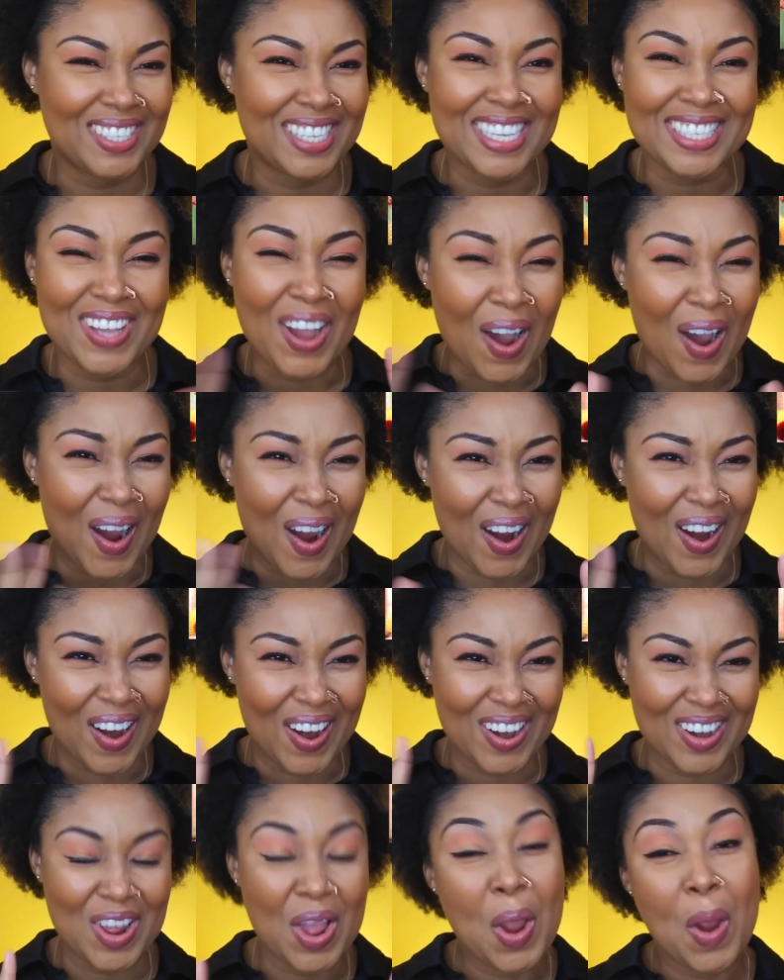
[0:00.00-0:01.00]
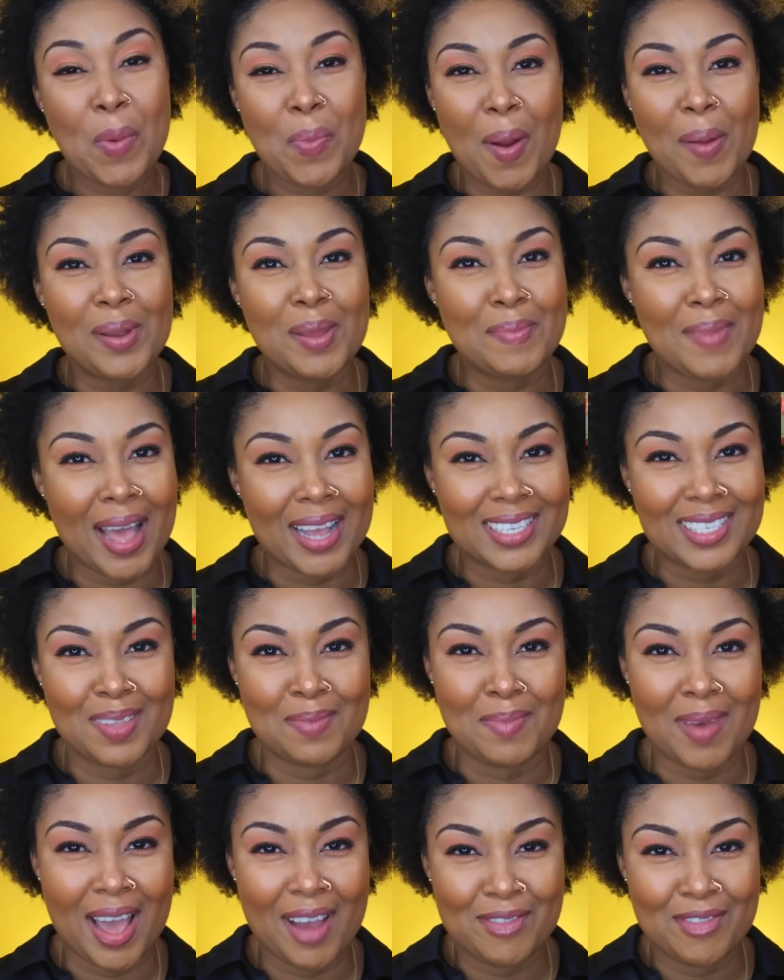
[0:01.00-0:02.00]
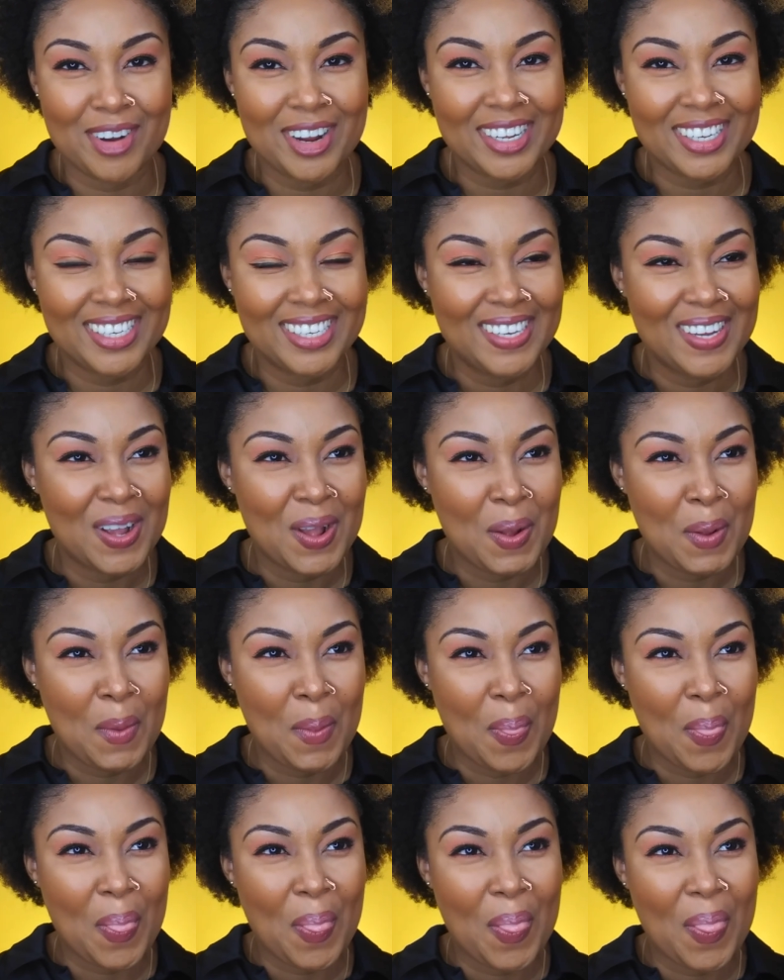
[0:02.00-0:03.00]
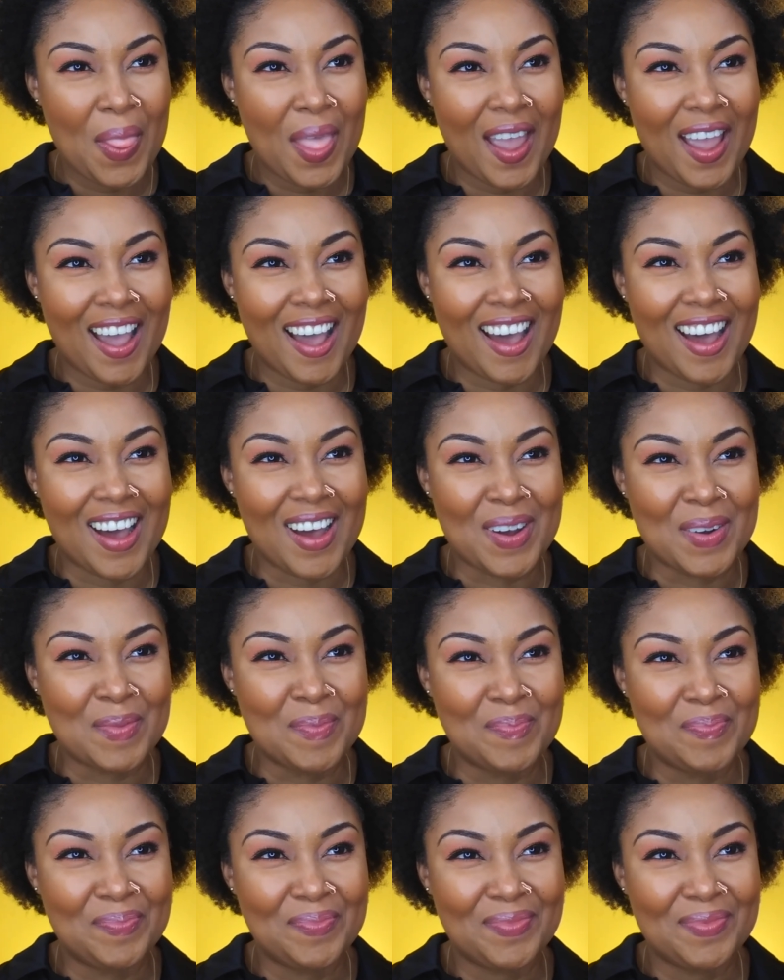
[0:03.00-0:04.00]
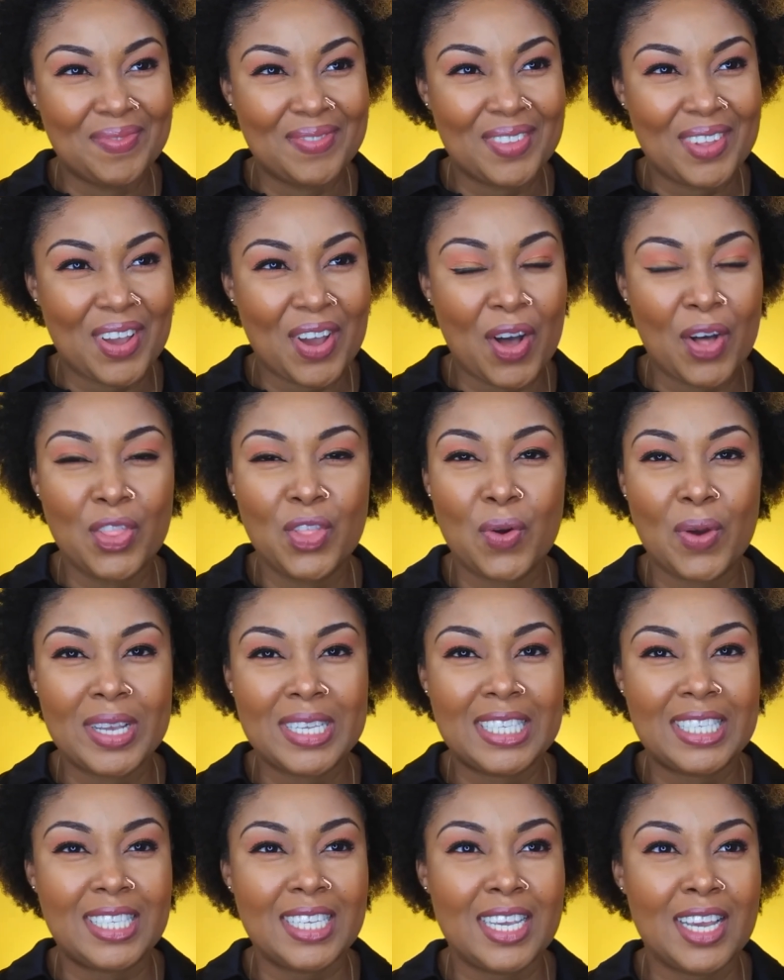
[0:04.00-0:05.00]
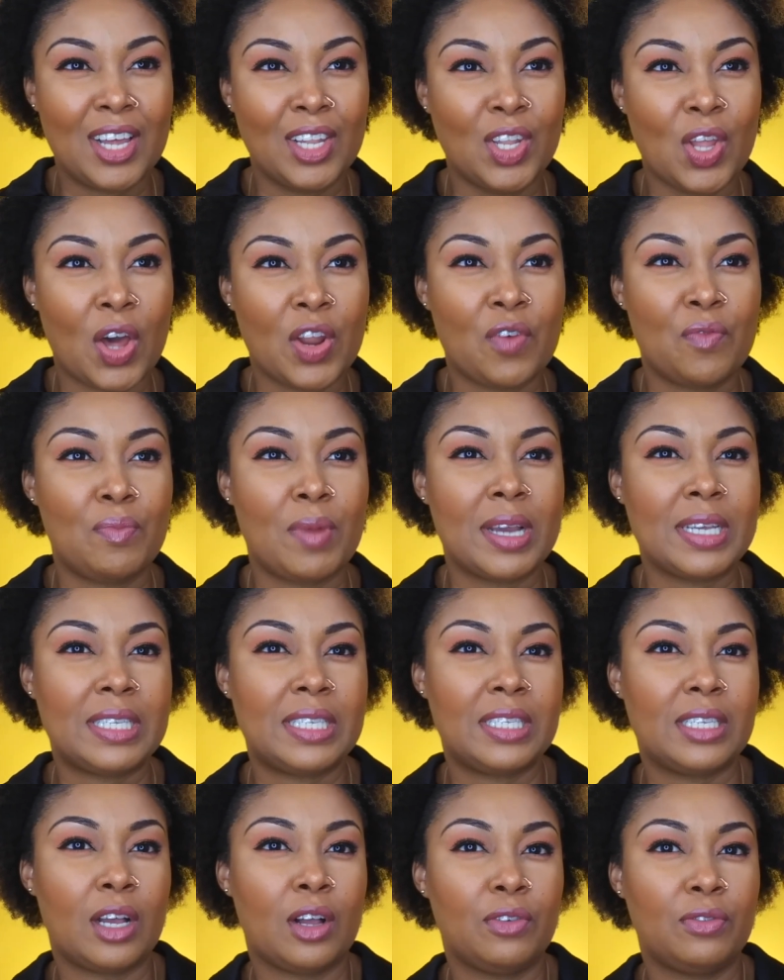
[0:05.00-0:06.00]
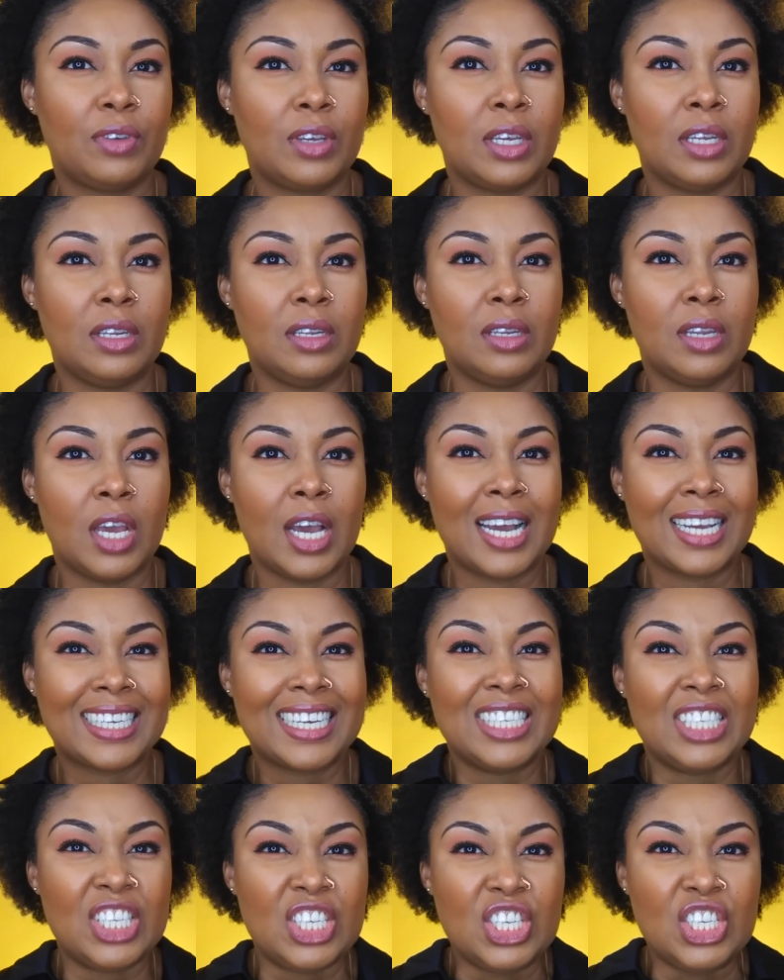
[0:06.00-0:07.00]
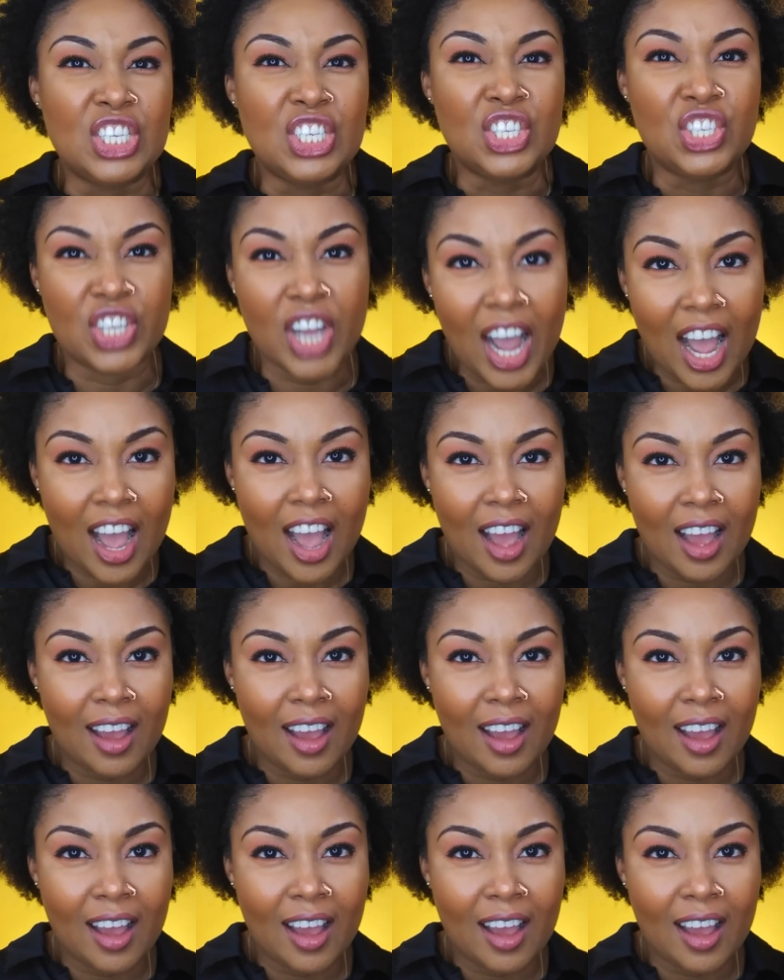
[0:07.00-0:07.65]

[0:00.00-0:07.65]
That's hard. Probably Max the Maverick. Although I see a lot of myself in Khadijah.